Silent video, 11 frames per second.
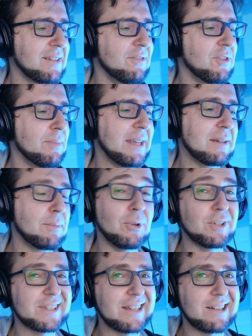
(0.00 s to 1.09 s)
if you made
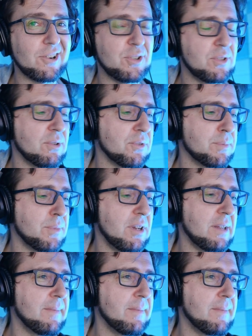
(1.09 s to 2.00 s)
bullets that are so small.